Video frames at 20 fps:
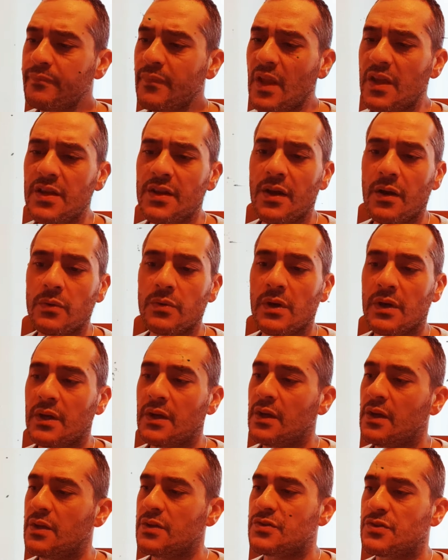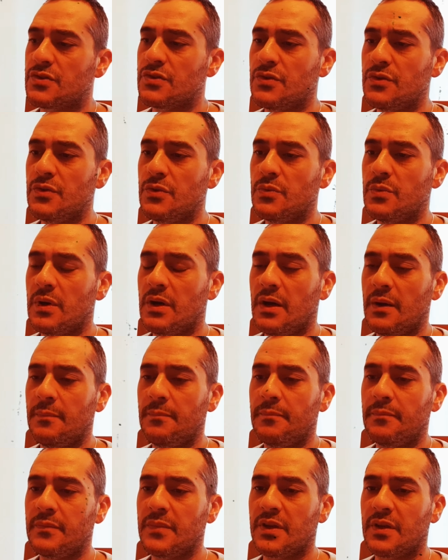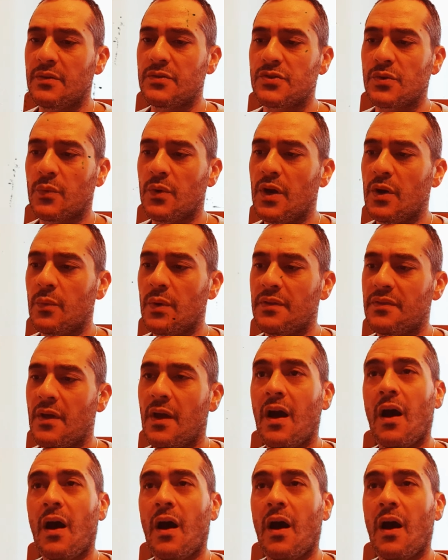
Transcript: you know, to work with.